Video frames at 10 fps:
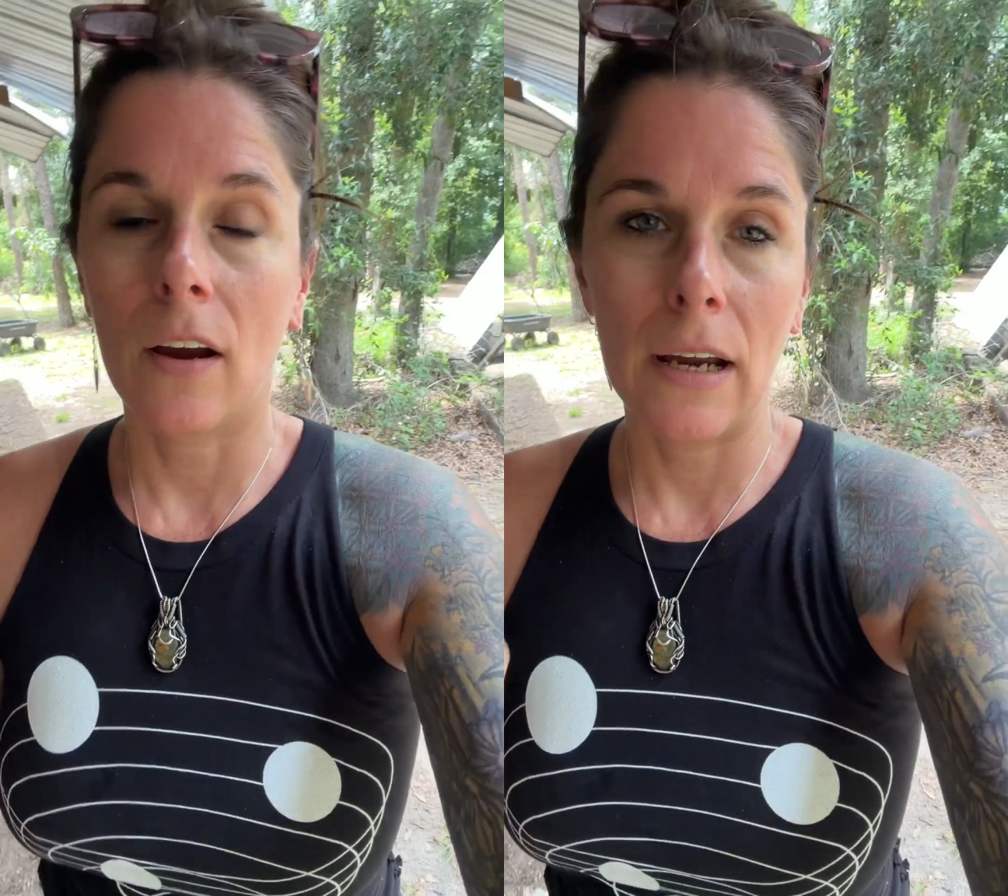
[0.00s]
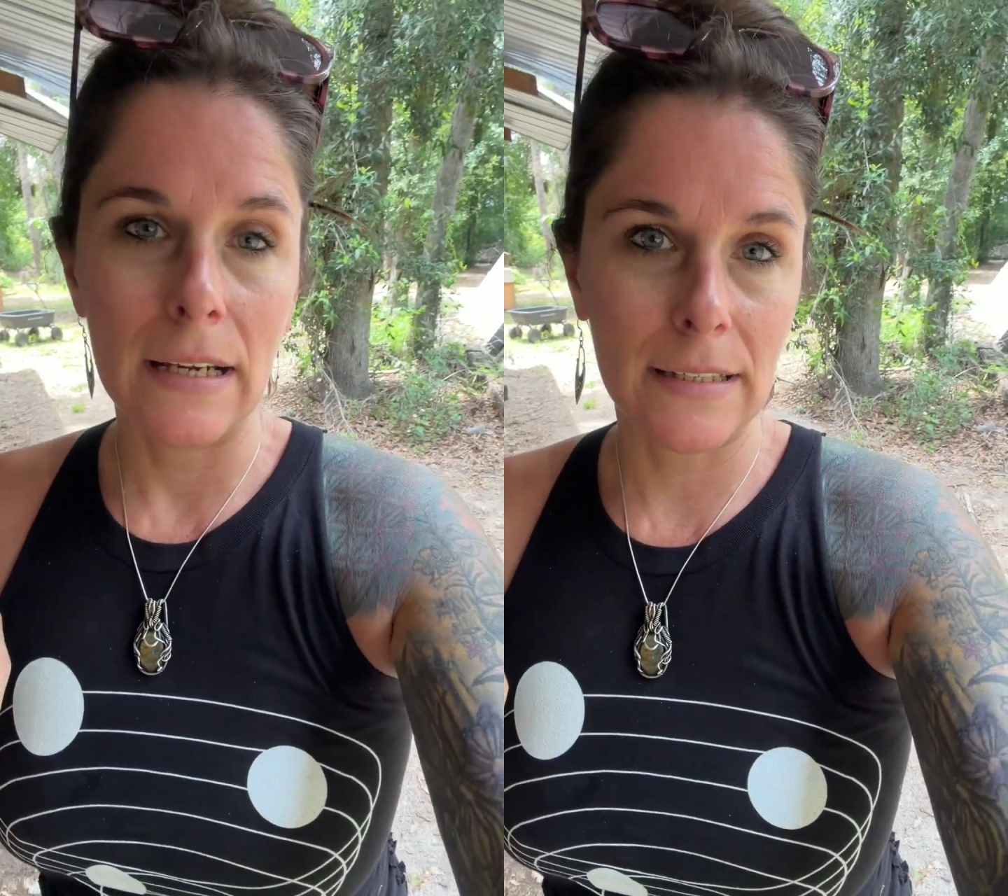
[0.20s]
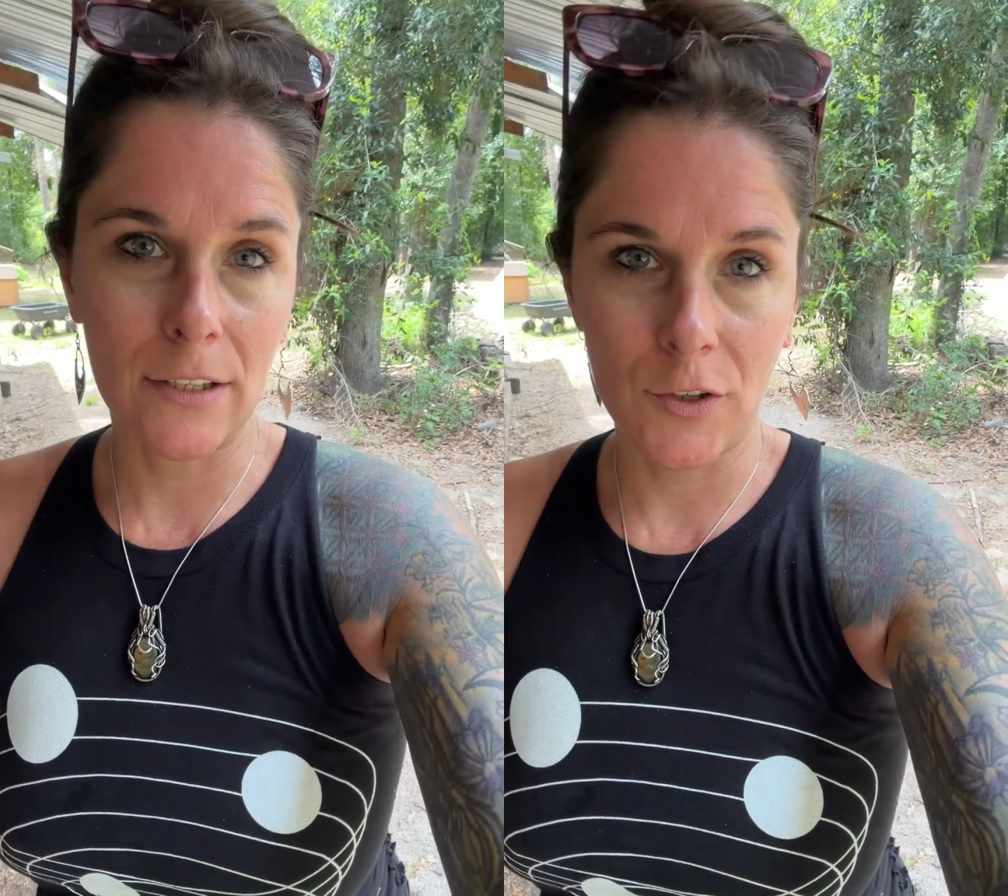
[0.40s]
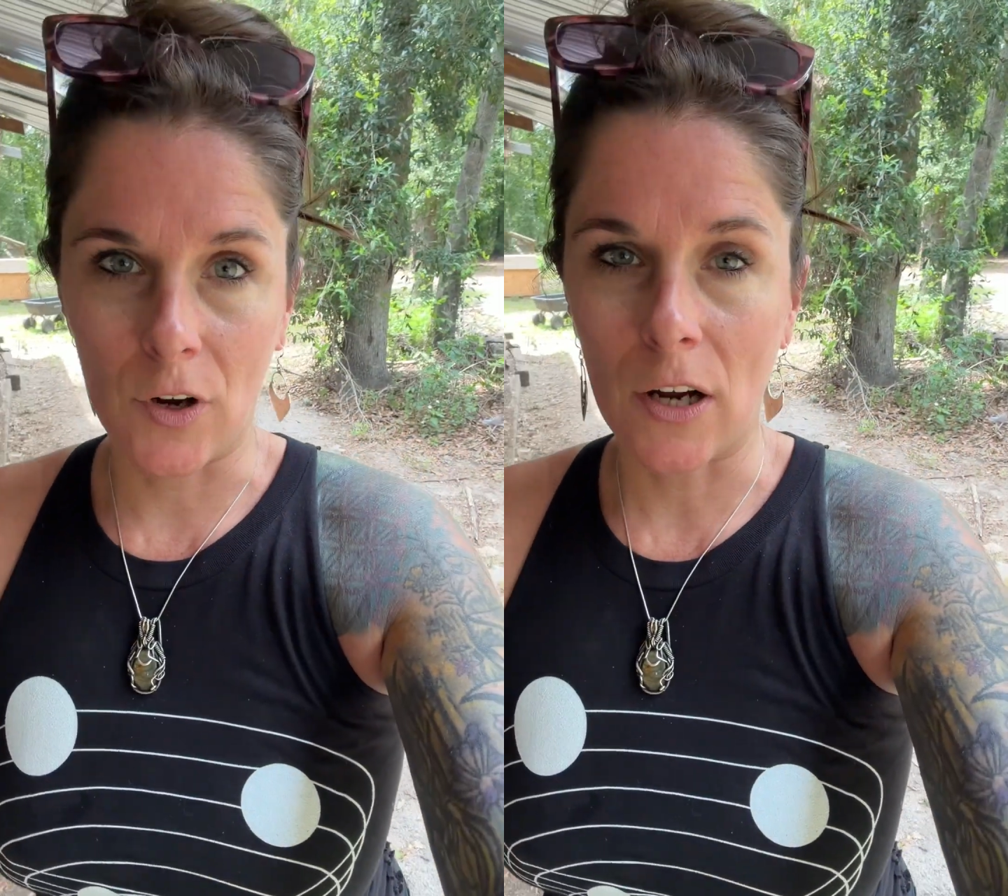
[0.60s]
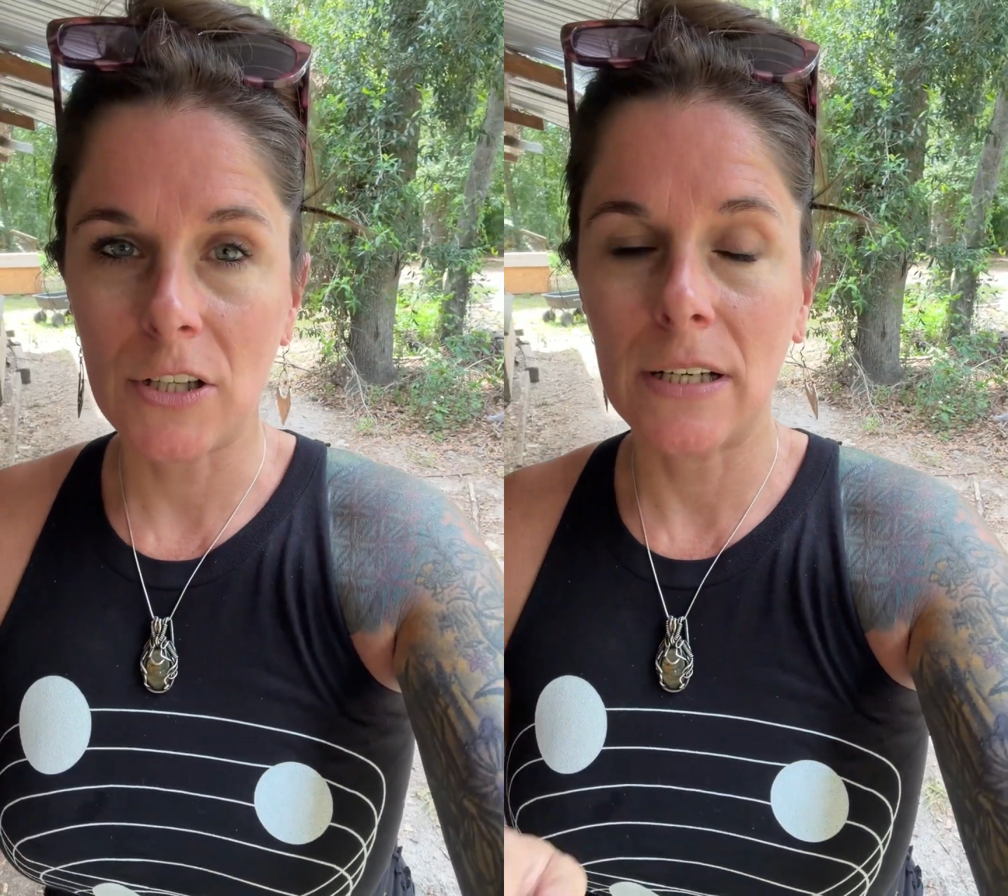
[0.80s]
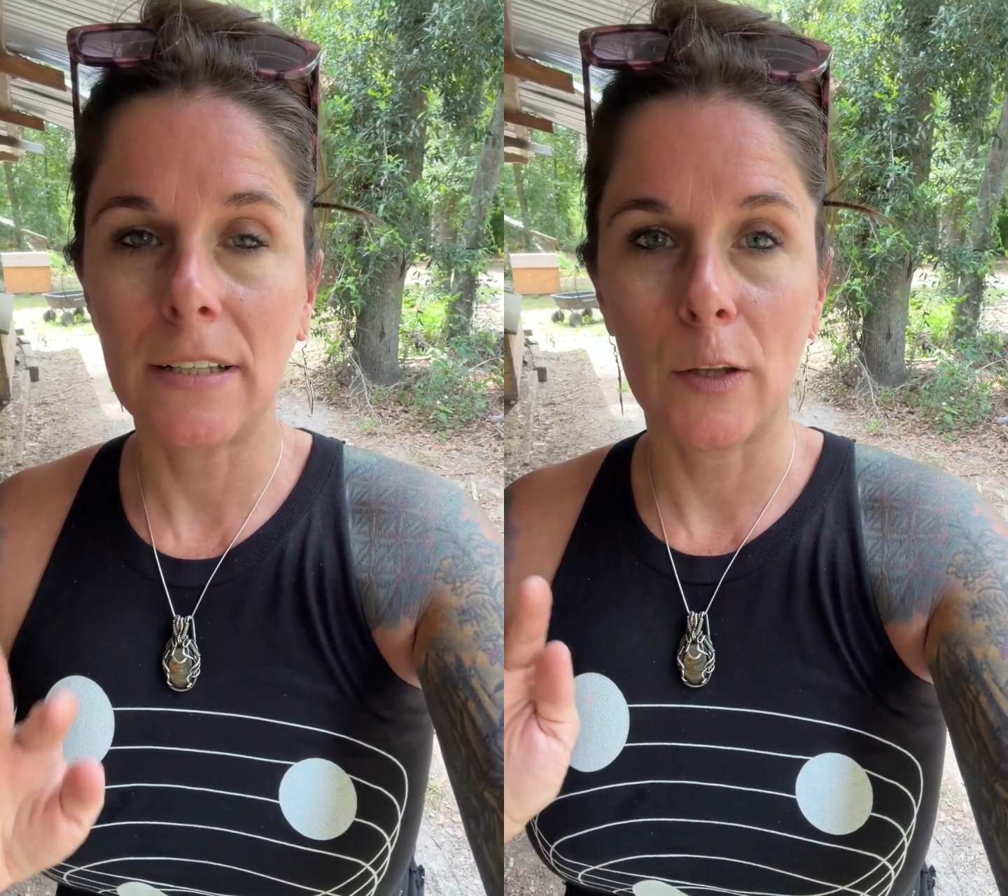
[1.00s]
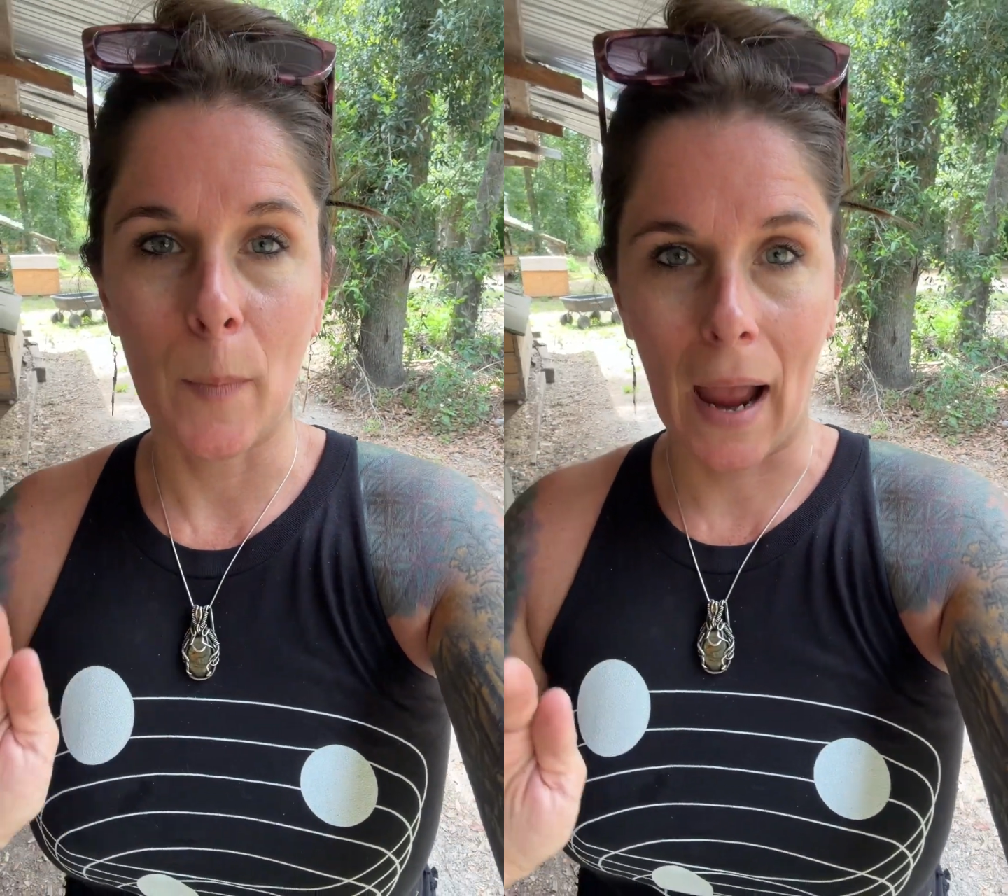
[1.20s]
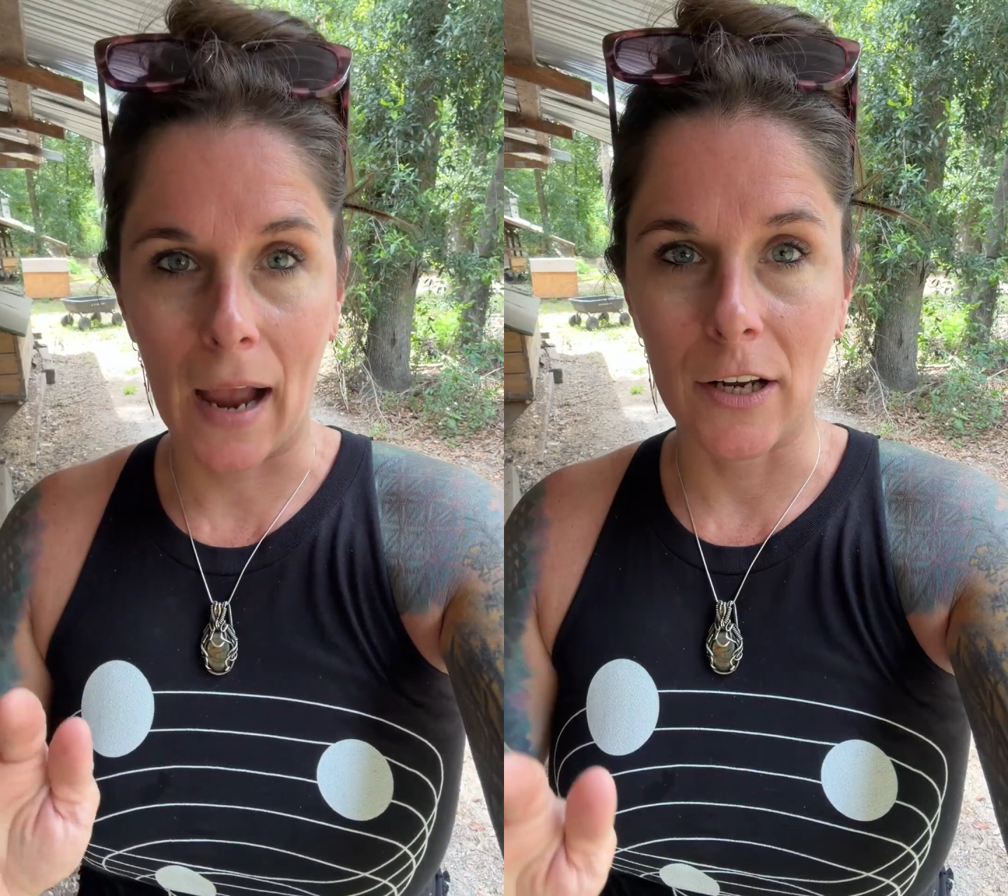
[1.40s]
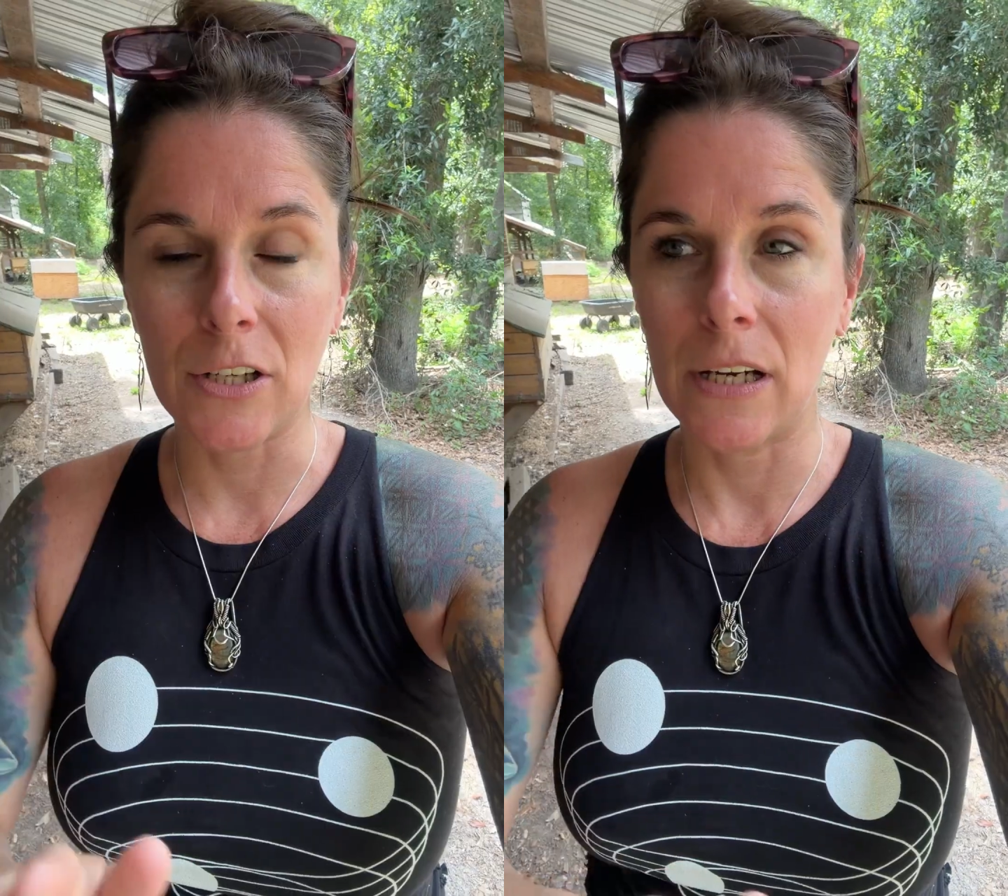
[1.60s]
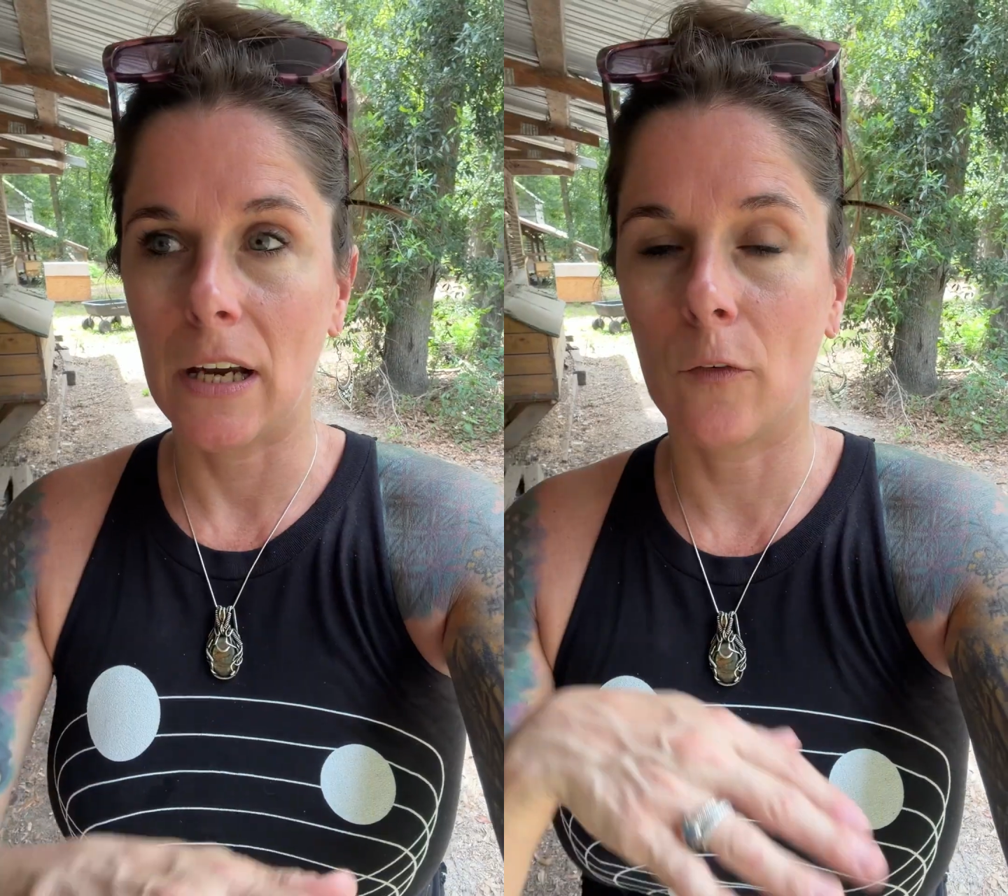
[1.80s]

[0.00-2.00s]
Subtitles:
is instructions on the packaging